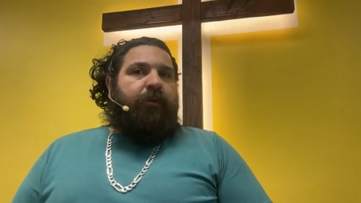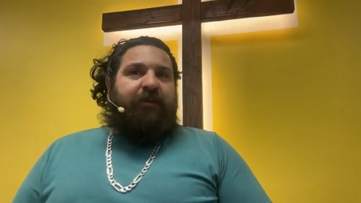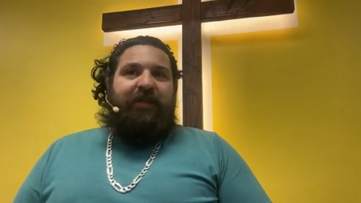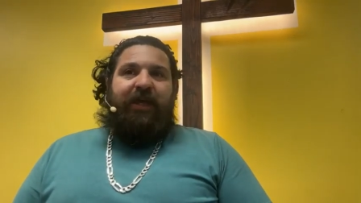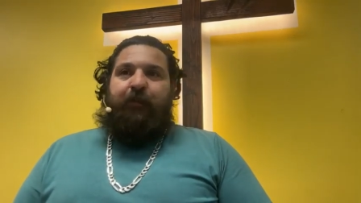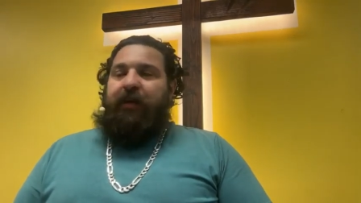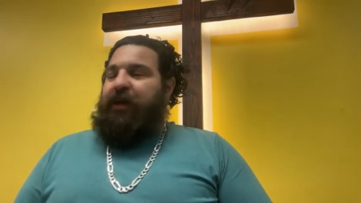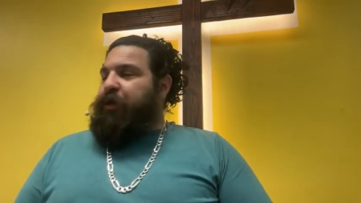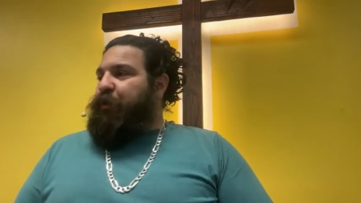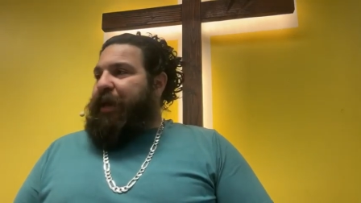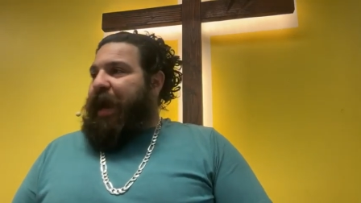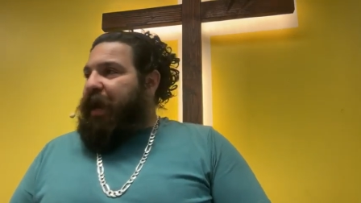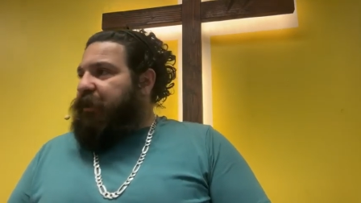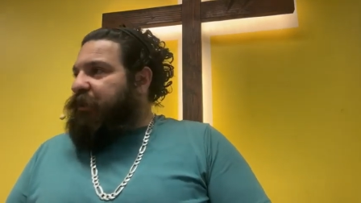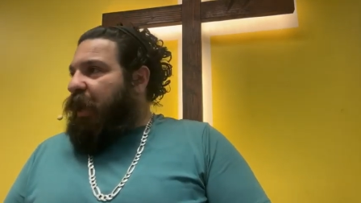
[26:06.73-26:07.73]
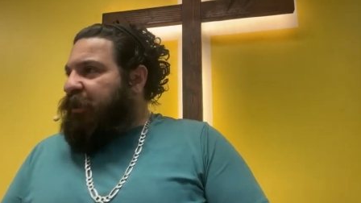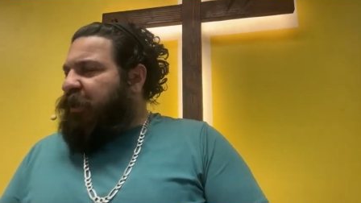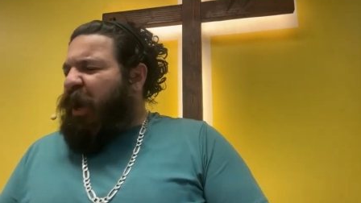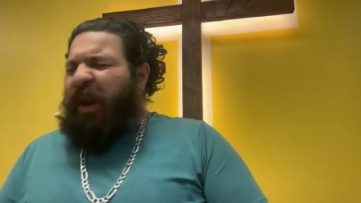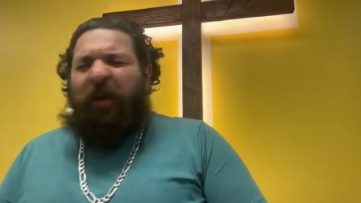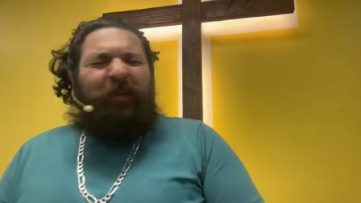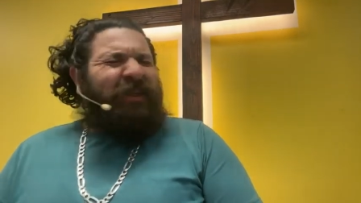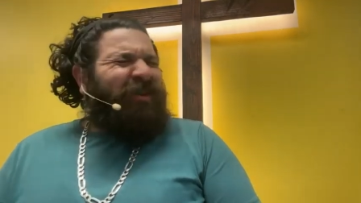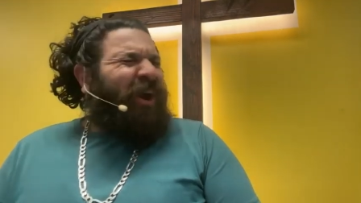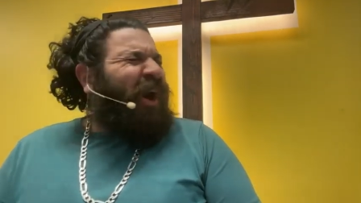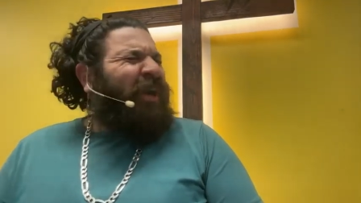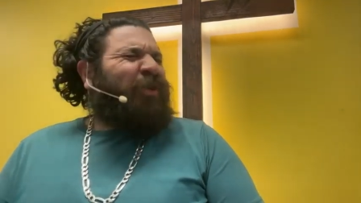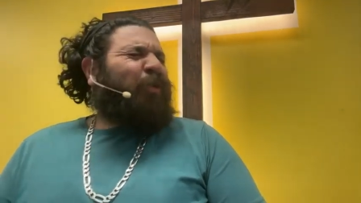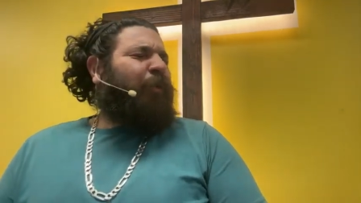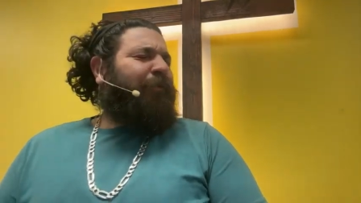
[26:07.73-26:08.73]
Does that mean you can't talk to God? I mean,
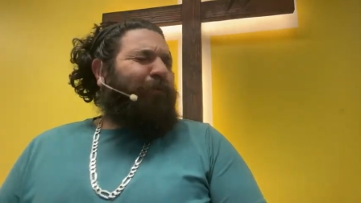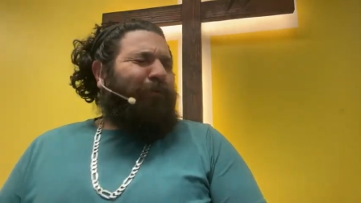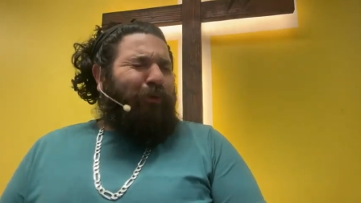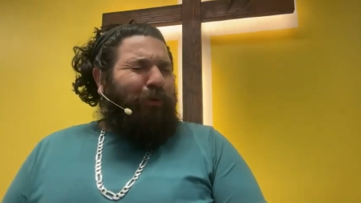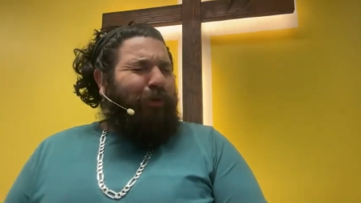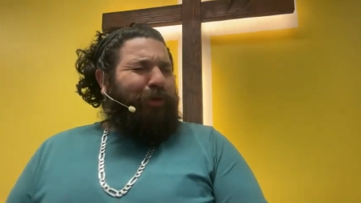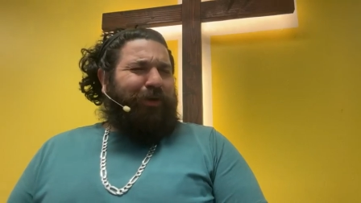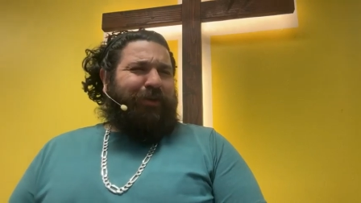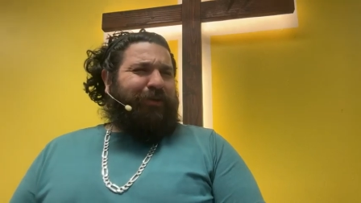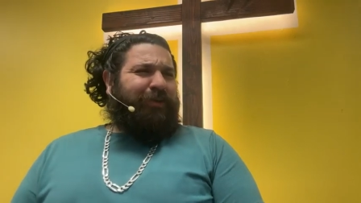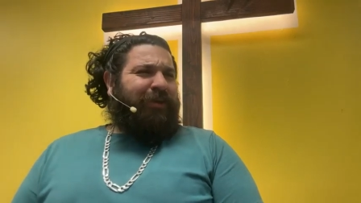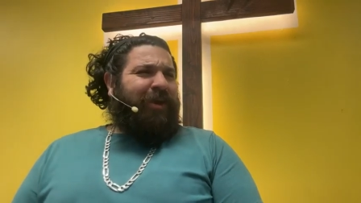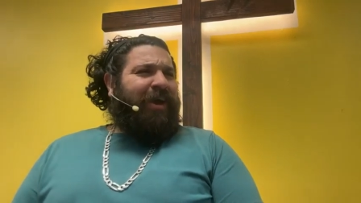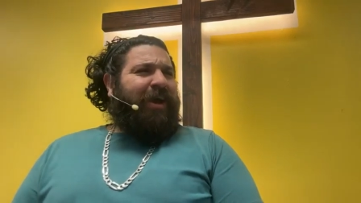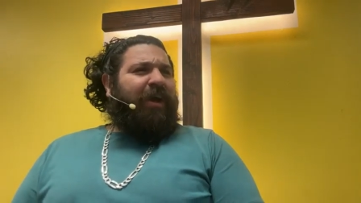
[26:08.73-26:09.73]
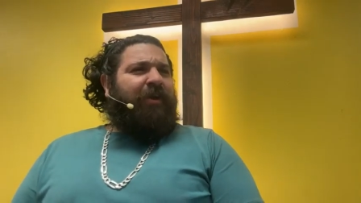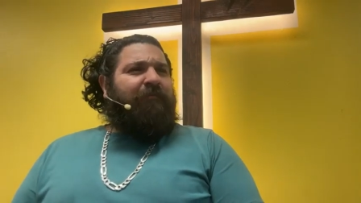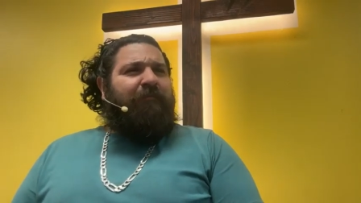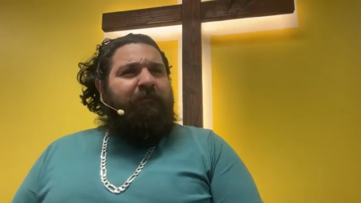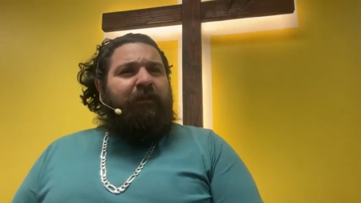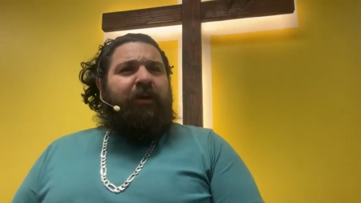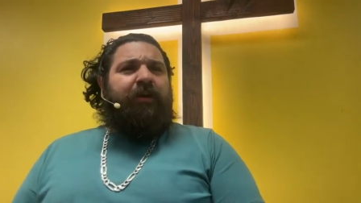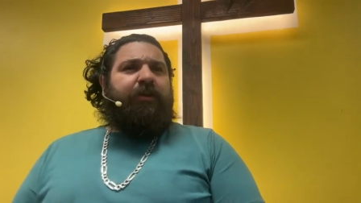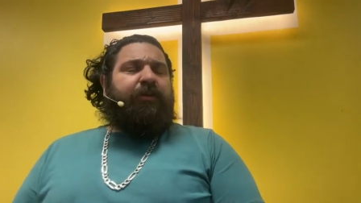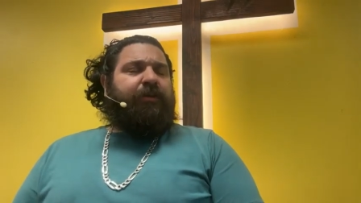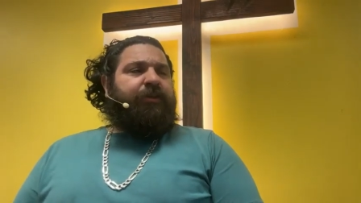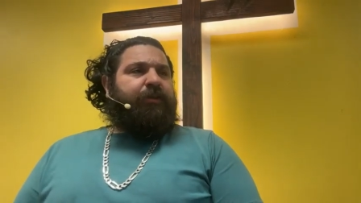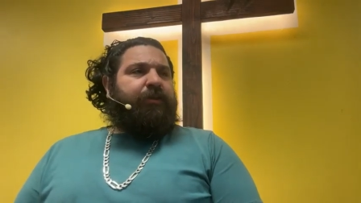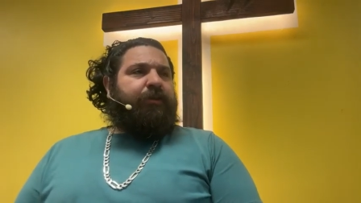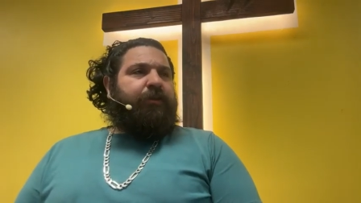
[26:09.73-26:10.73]
talk to Him, of course.
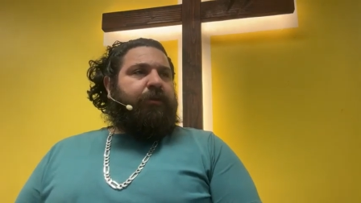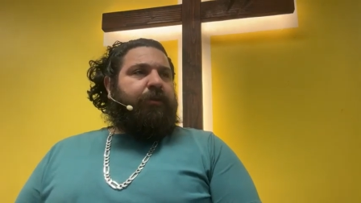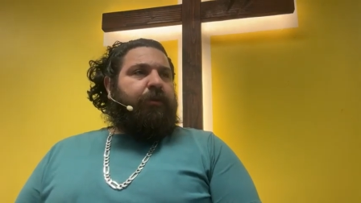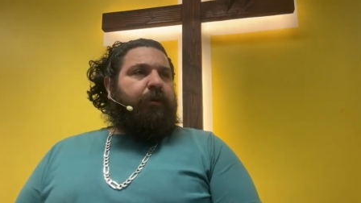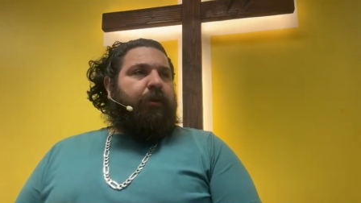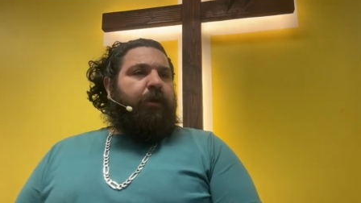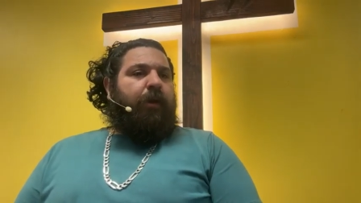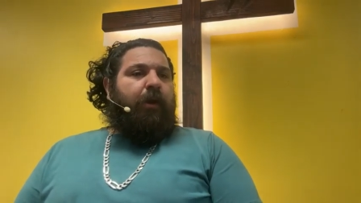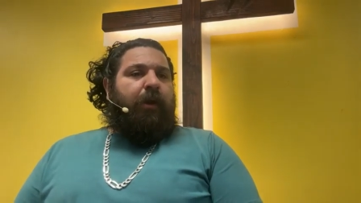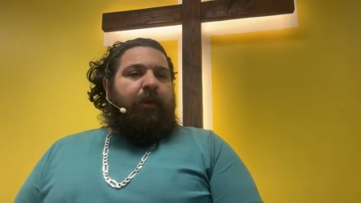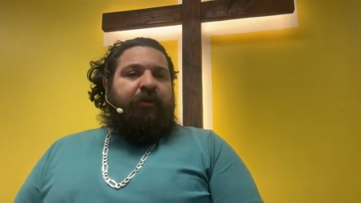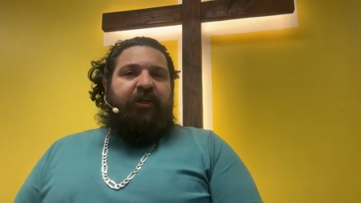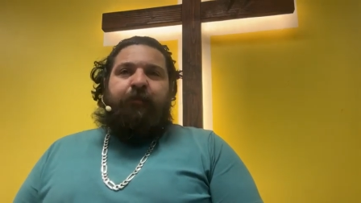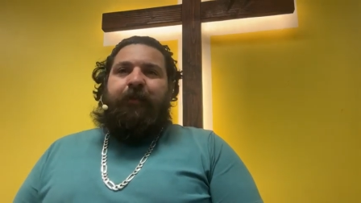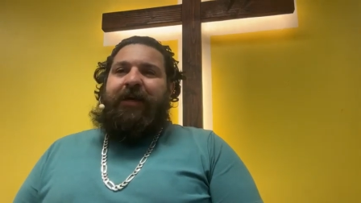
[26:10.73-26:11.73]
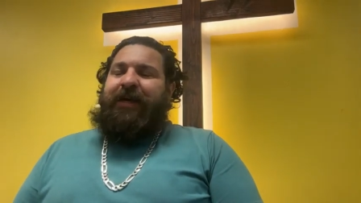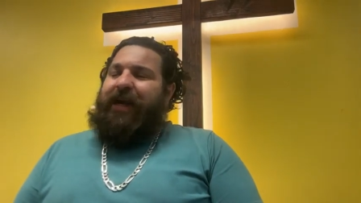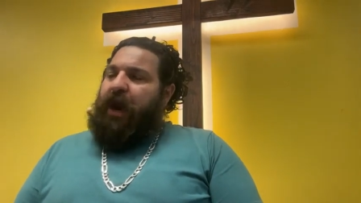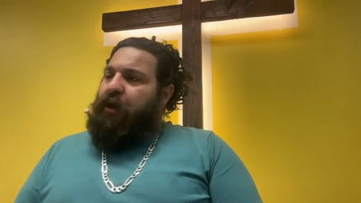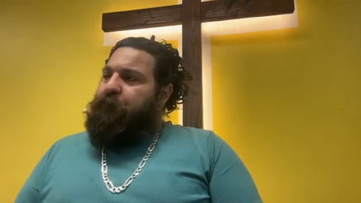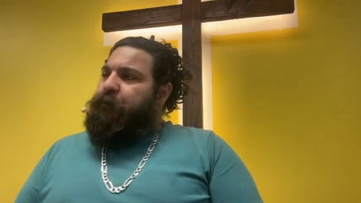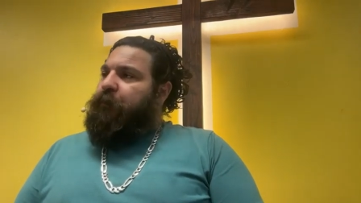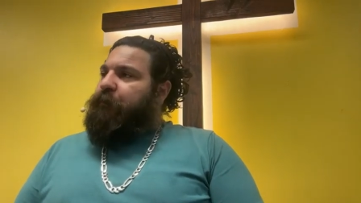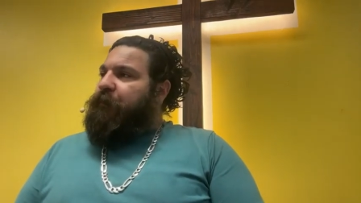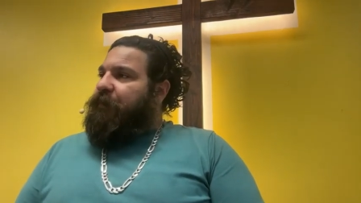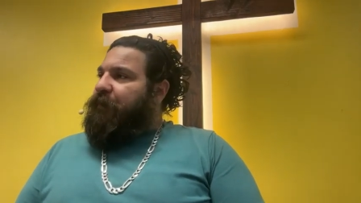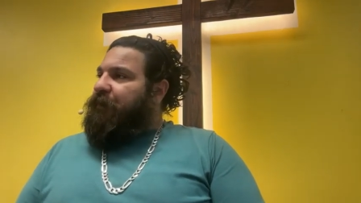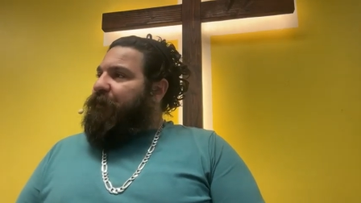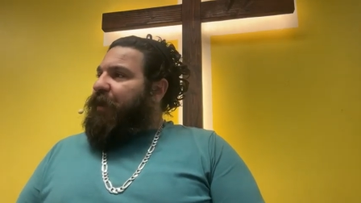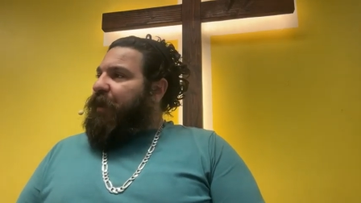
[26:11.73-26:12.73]
Converse. Just be careful
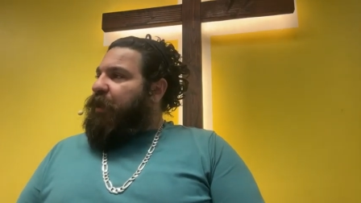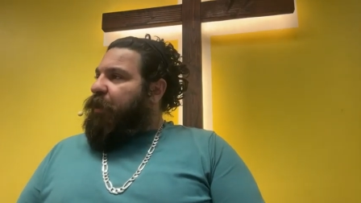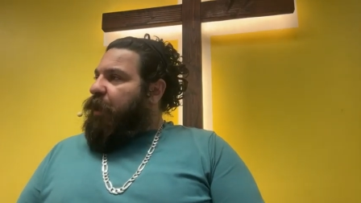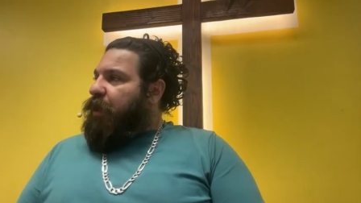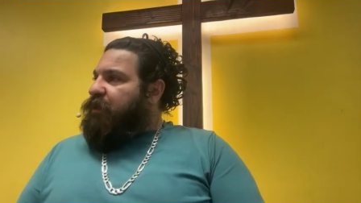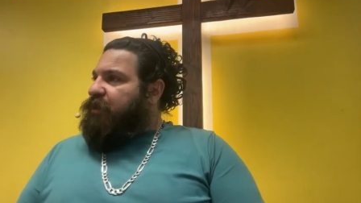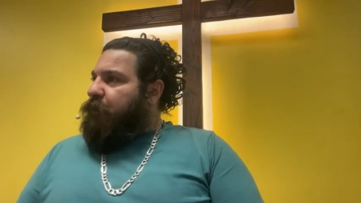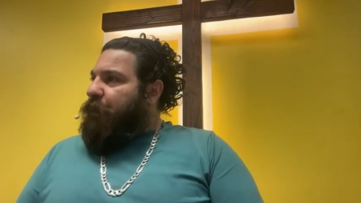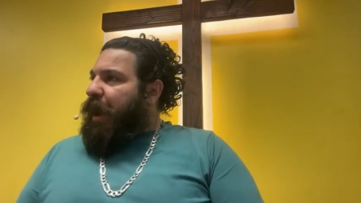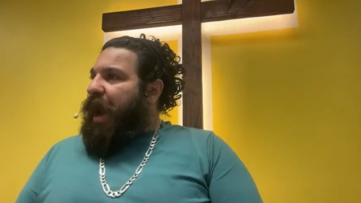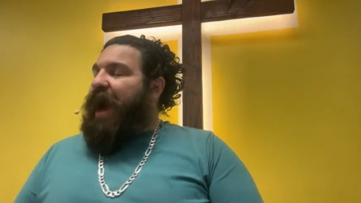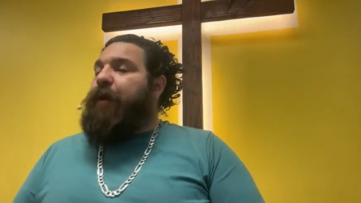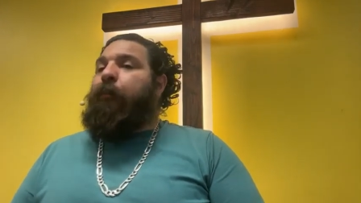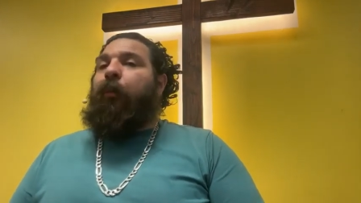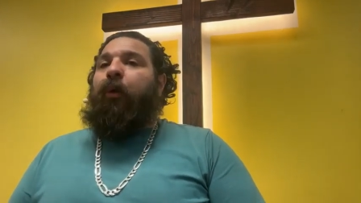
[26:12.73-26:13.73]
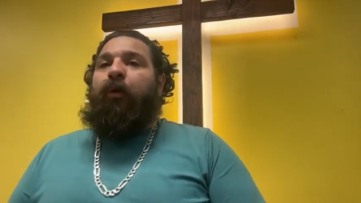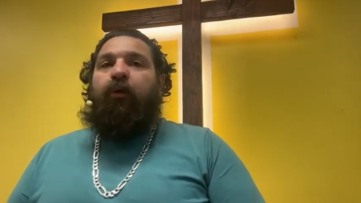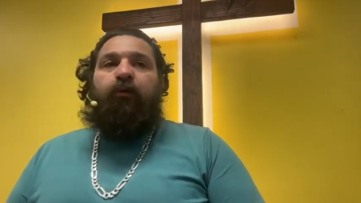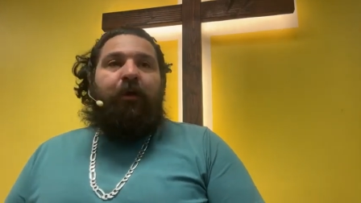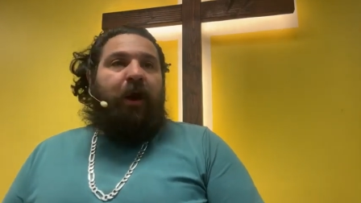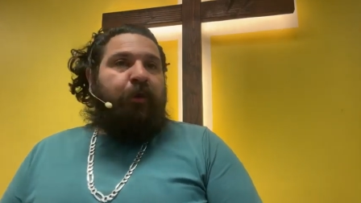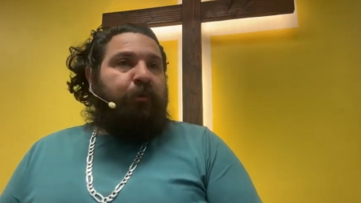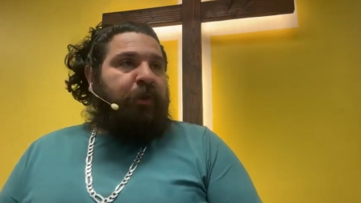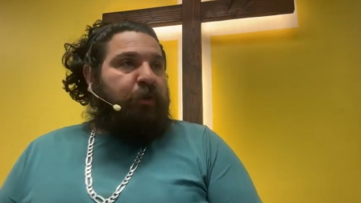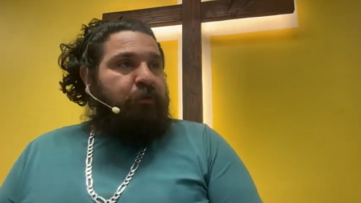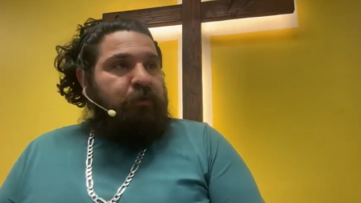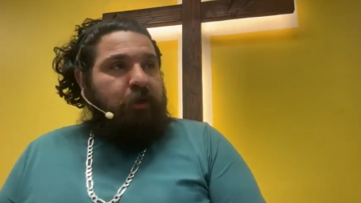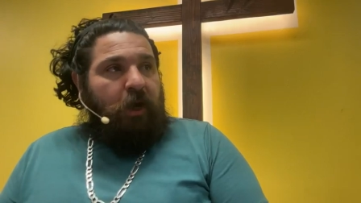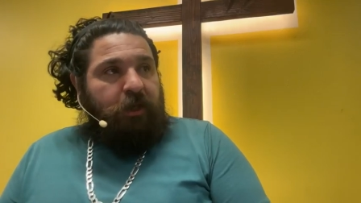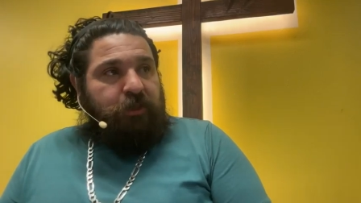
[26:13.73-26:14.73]
feeling like you're on some high moral ground when
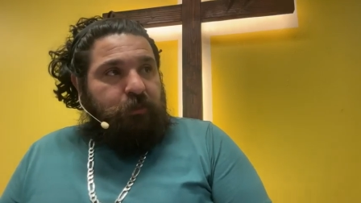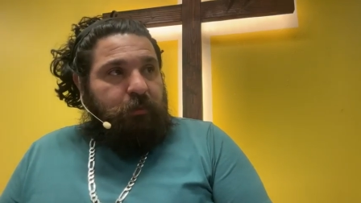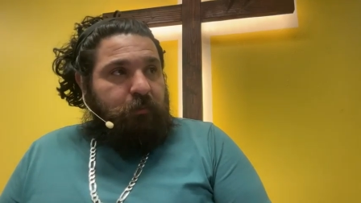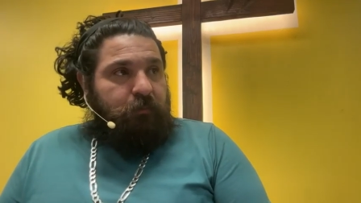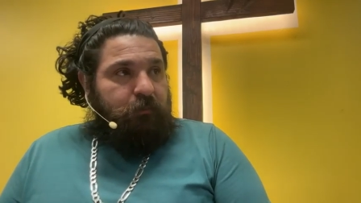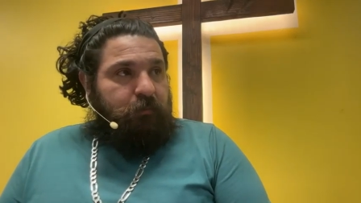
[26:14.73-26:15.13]
you talk to Him.